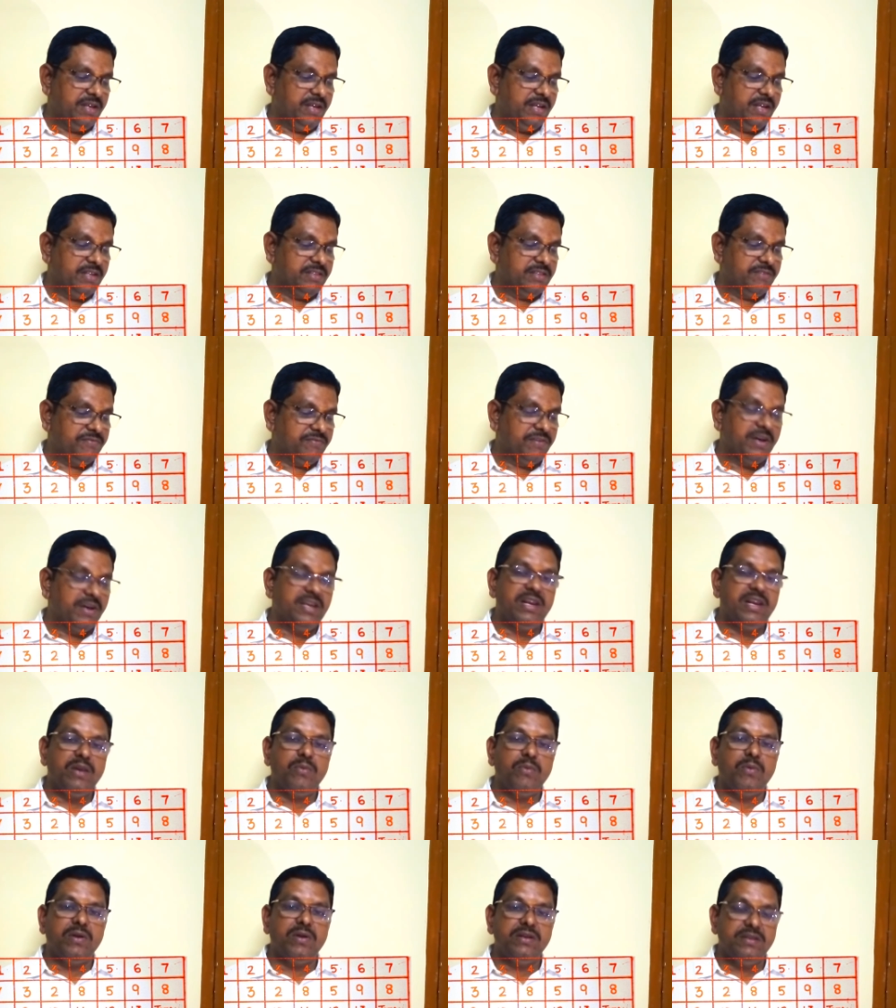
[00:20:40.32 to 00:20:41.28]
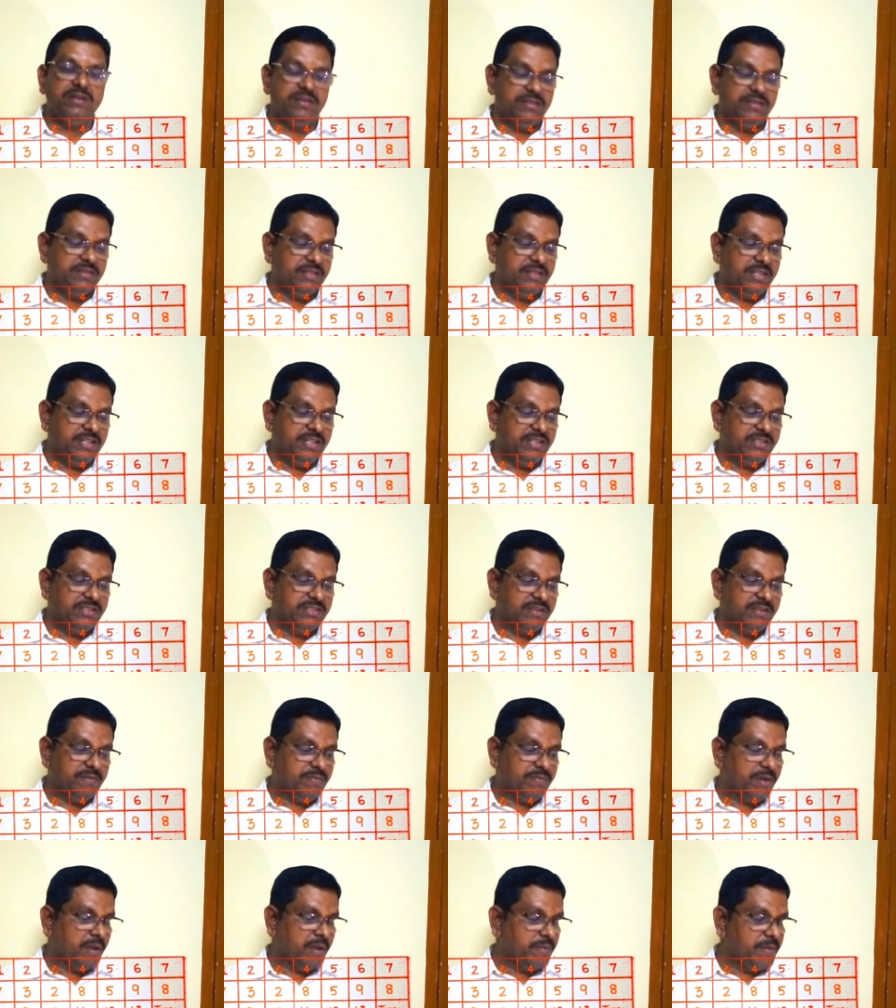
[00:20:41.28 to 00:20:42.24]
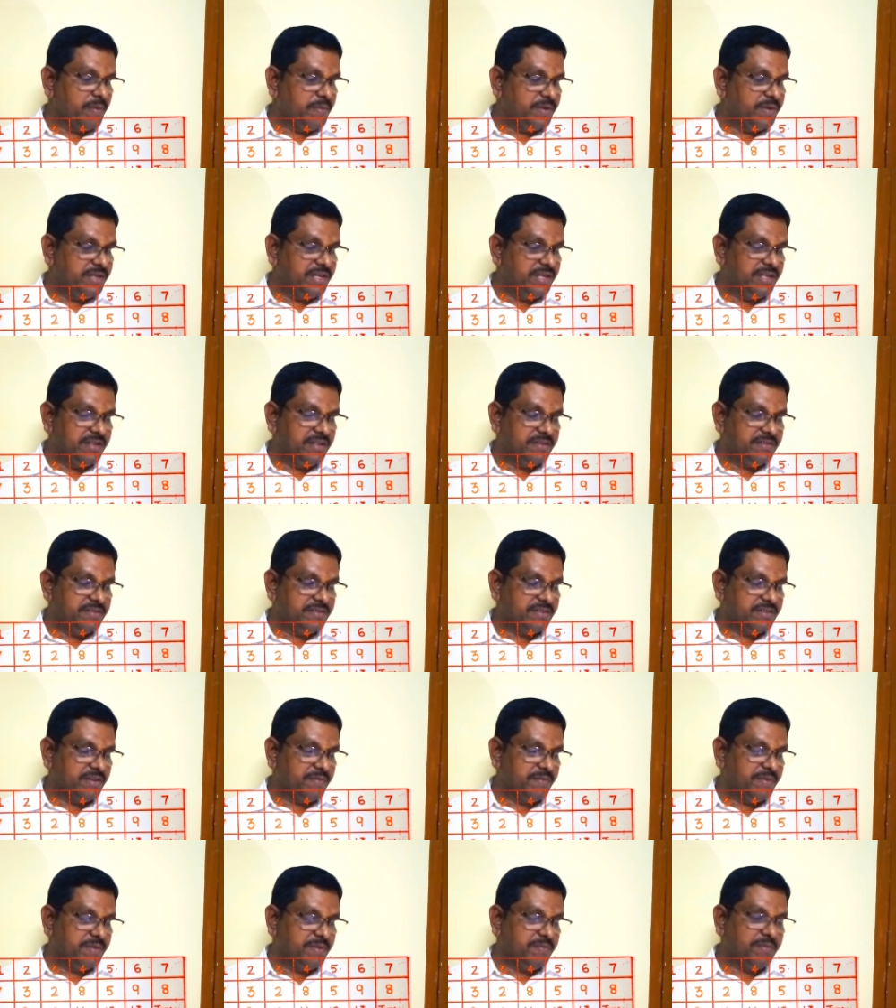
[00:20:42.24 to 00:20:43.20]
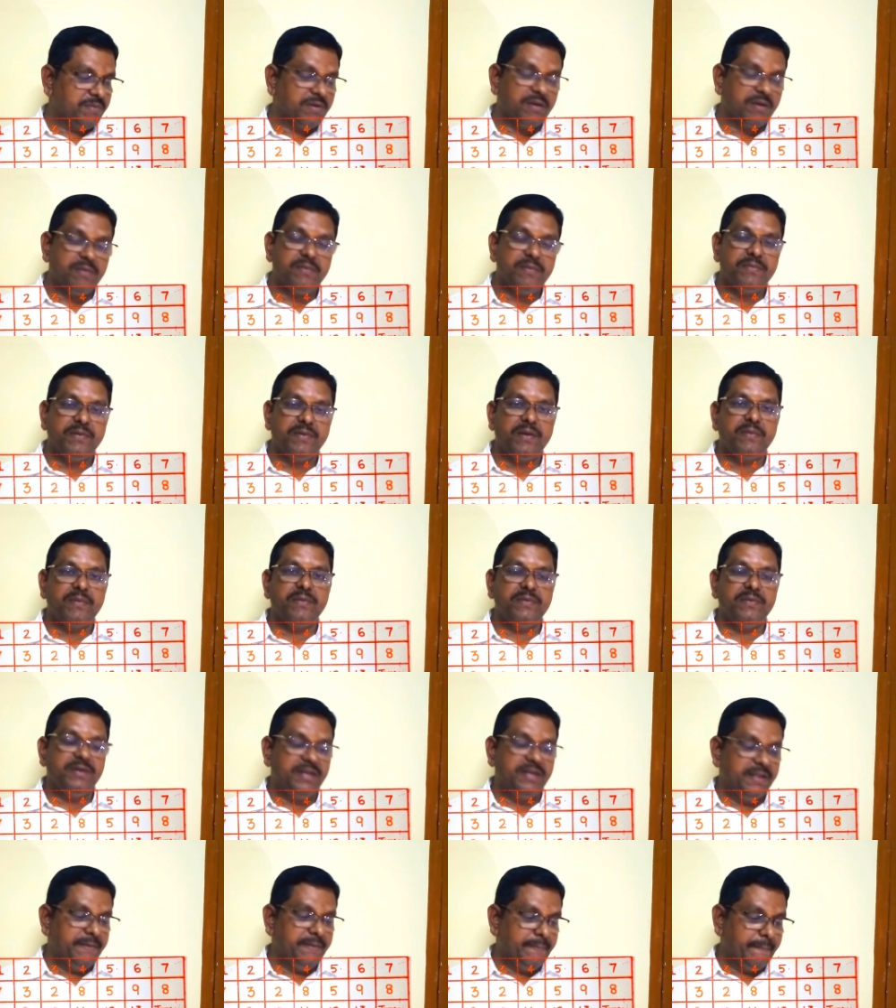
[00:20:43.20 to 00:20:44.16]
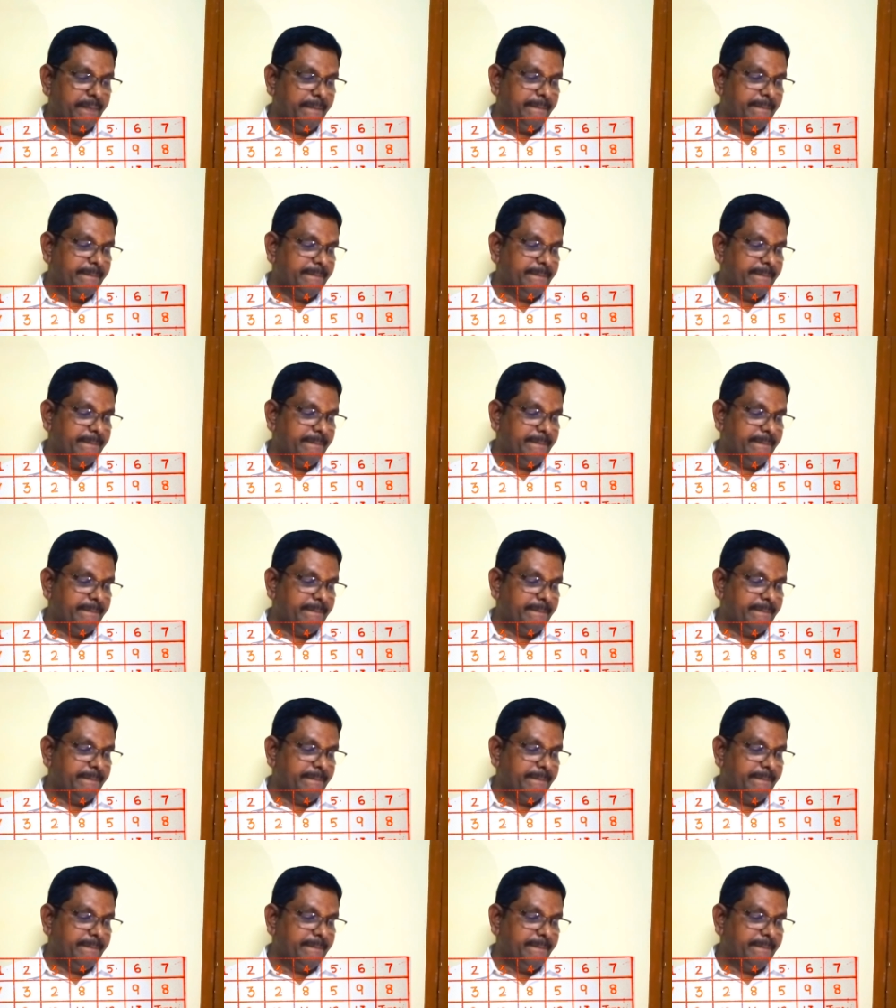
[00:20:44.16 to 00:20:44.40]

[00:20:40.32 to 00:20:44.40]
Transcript: And the final one, that is probability topic, probability.